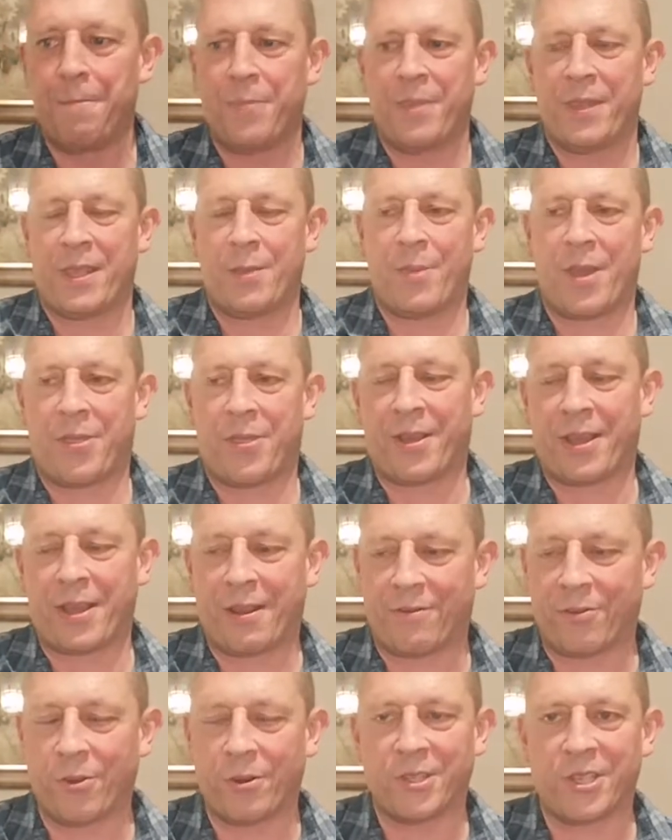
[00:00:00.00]
You might think
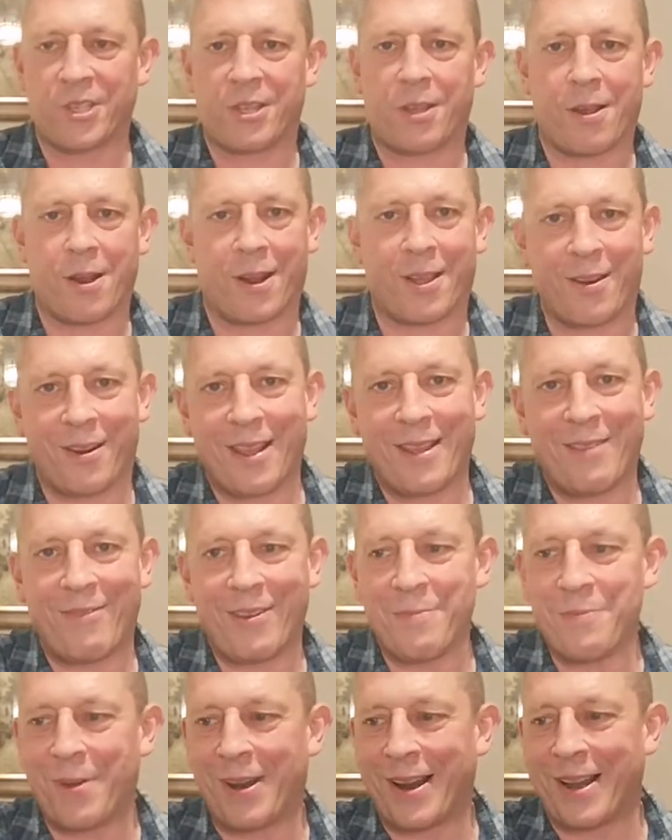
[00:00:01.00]
I've gone stark
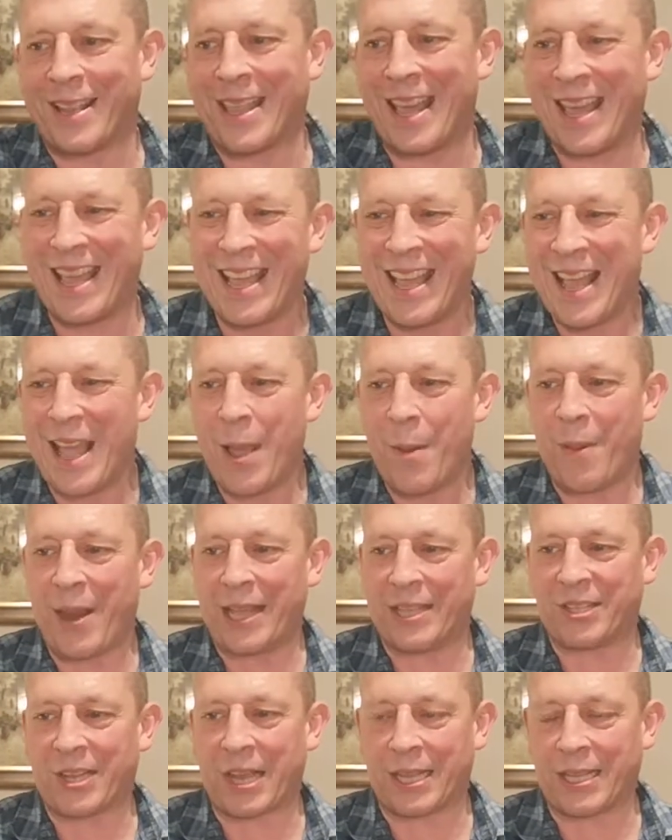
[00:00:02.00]
raving mad, but
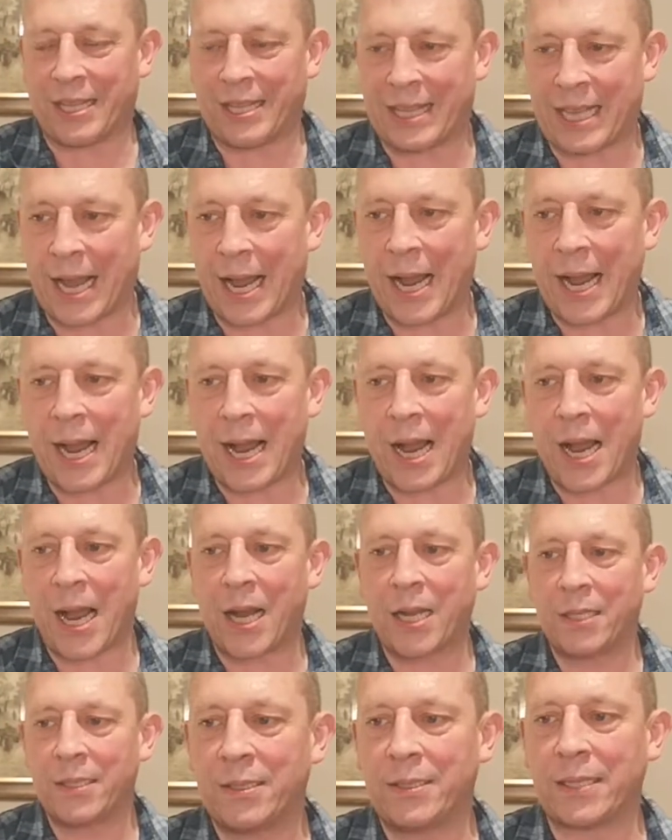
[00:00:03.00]
it's that ta
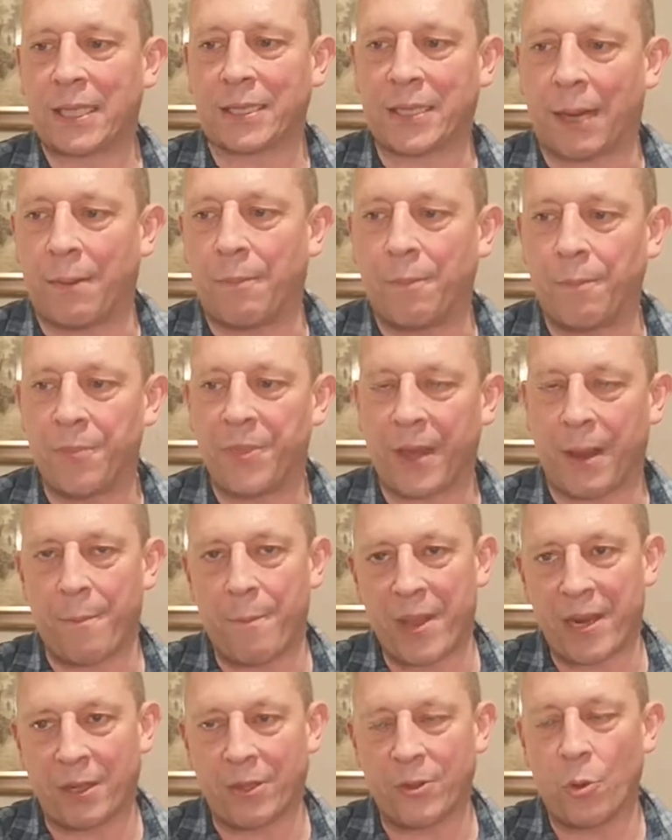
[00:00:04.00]
da tum, that
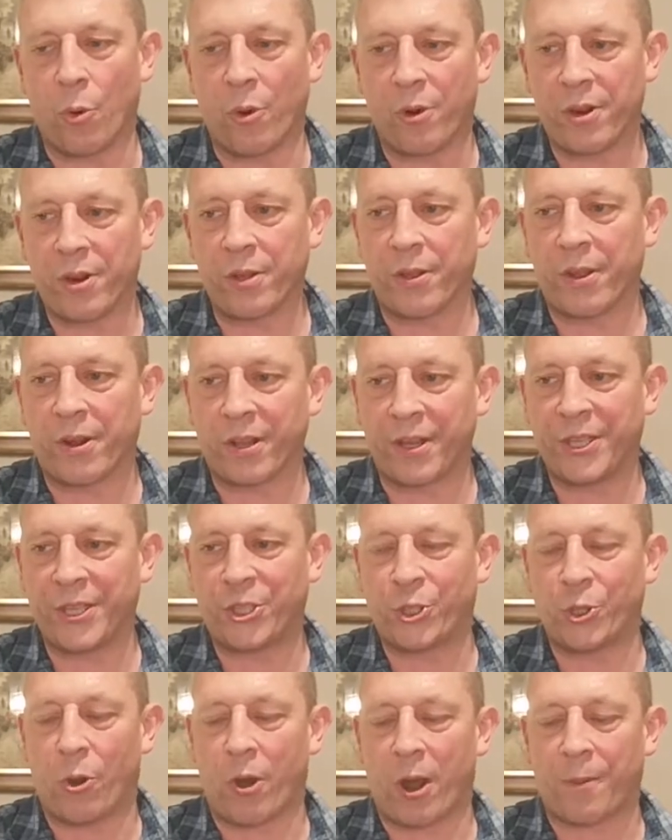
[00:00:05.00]
middle note, really, really
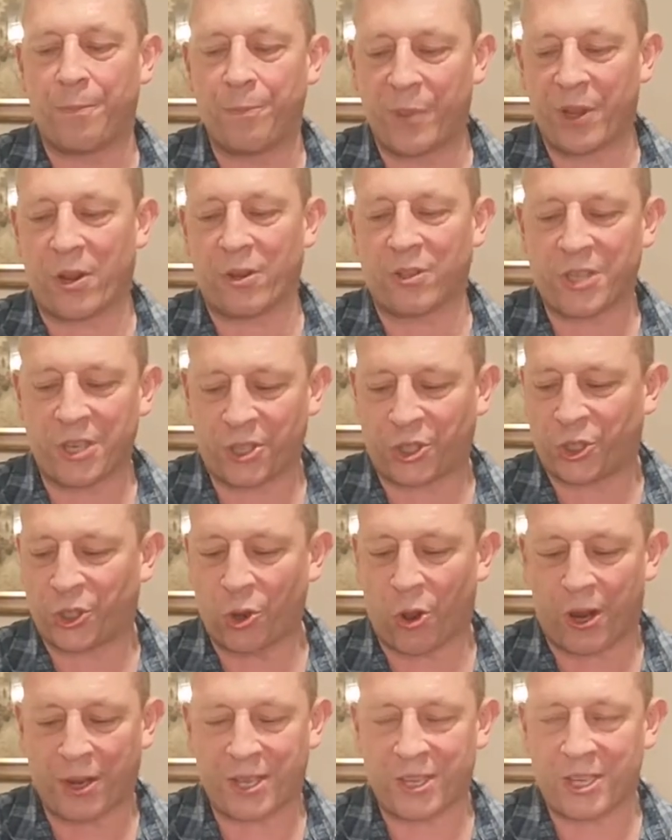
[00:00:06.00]
short. Because it's
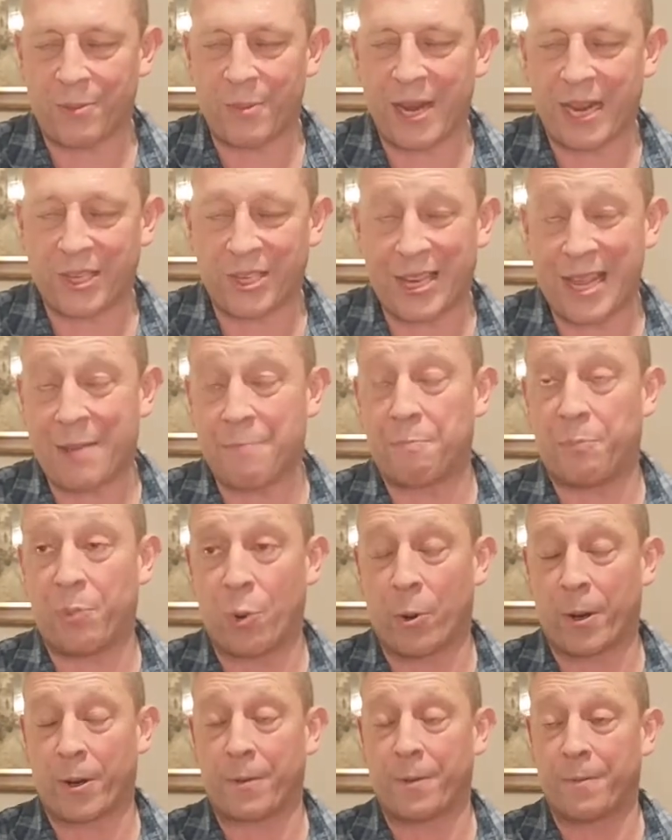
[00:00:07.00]
short doesn't mean it's not
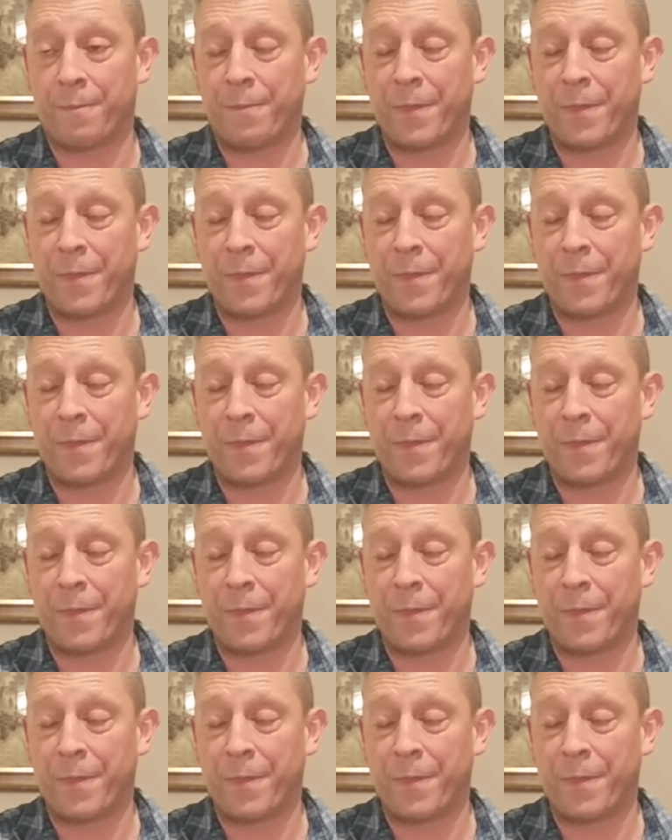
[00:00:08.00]
important.